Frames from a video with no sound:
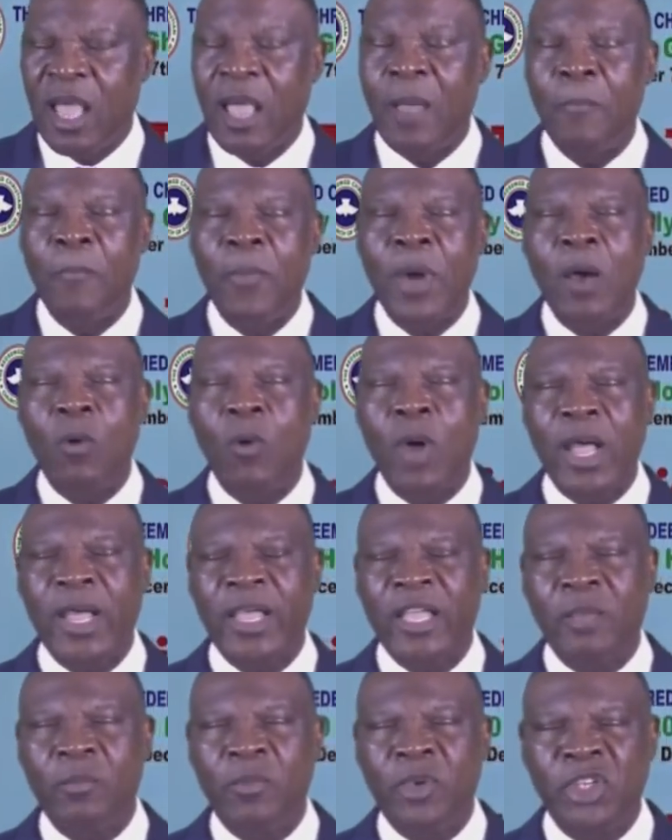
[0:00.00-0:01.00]

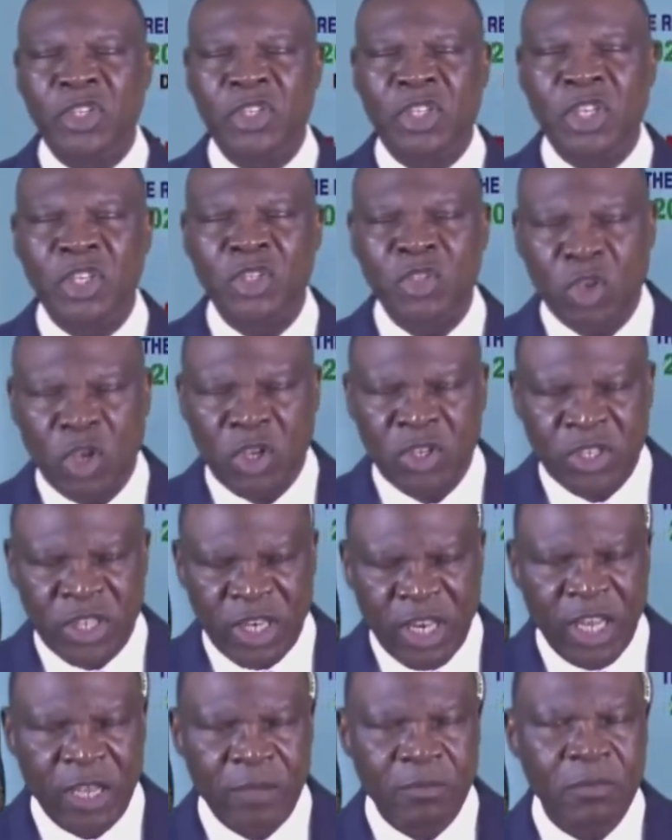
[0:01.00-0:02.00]
Empower him in
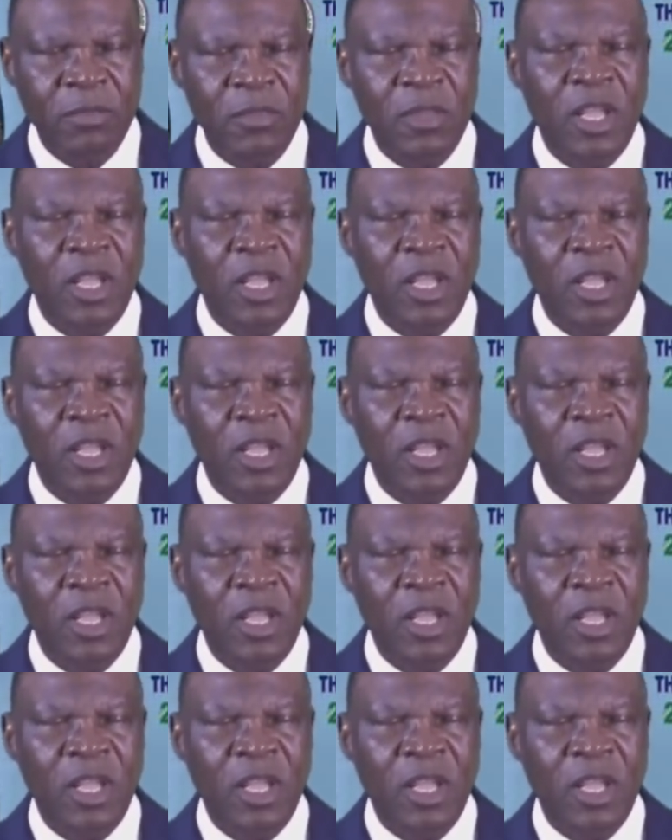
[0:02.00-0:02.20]
Jesus' name.